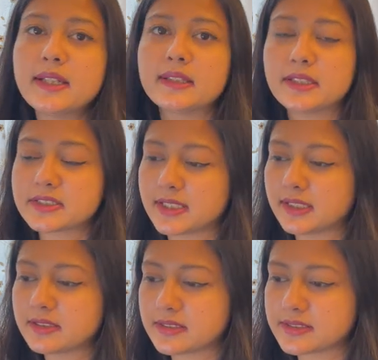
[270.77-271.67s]
Let's take
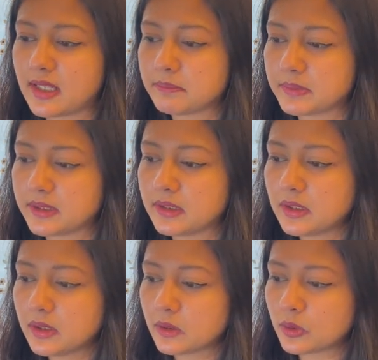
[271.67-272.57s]
this example.
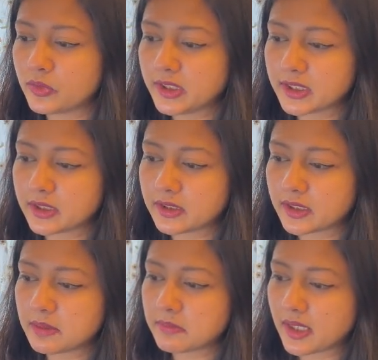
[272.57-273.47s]
Over here
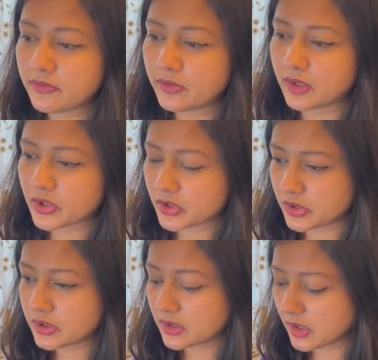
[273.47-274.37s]
in my
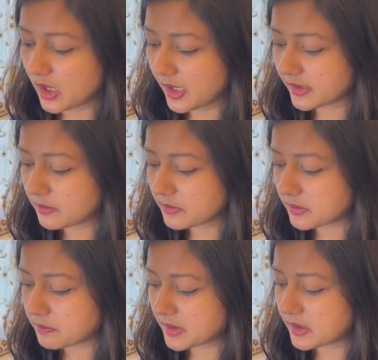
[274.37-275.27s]
function, I am
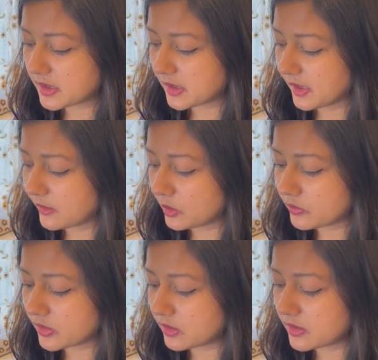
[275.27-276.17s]
printing hello
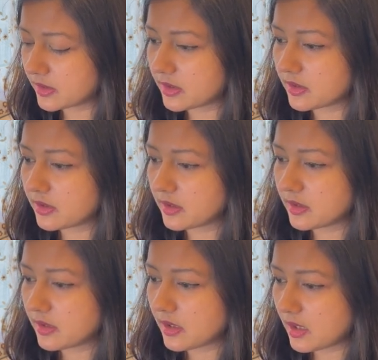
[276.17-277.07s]
world
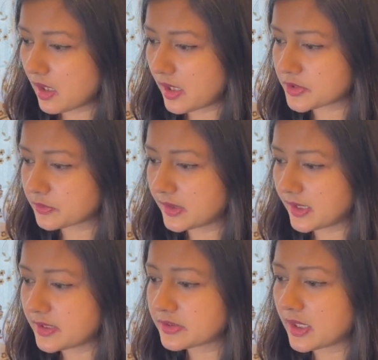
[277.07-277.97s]
as well
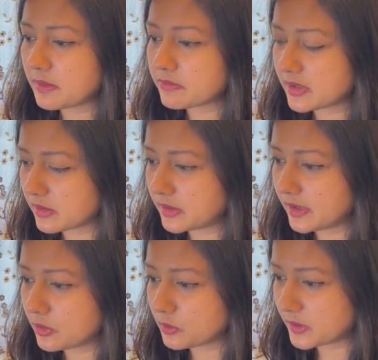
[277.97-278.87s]
as I am
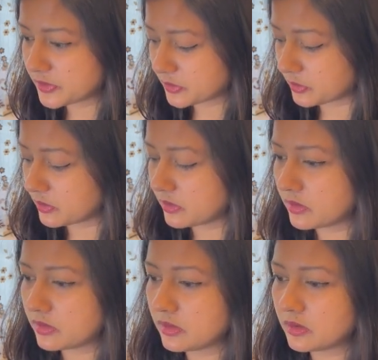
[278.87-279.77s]
returning 2 plus 2.
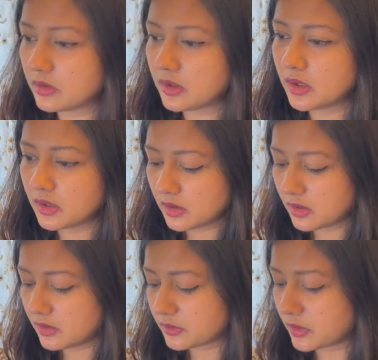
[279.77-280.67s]

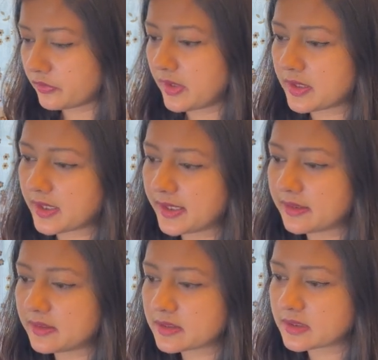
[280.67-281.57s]
So if I
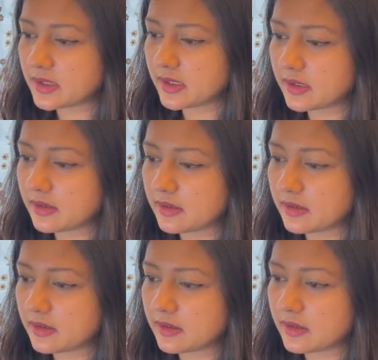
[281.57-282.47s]
write this thing,
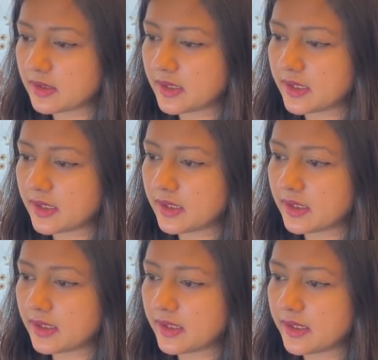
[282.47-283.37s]

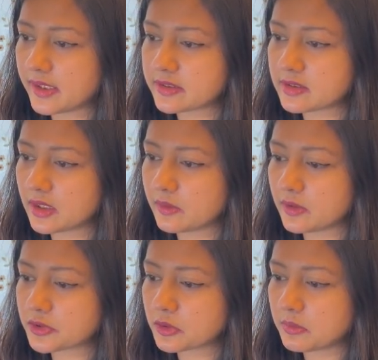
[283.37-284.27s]
x is
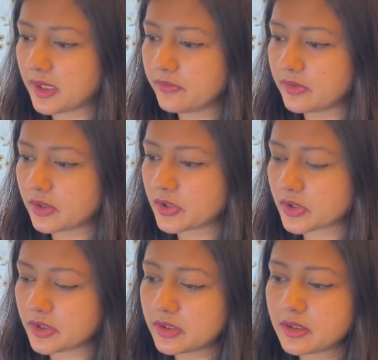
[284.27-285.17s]
equals to my
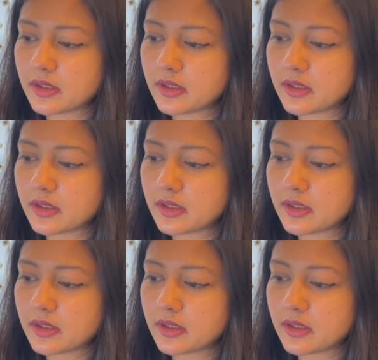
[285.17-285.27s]
function,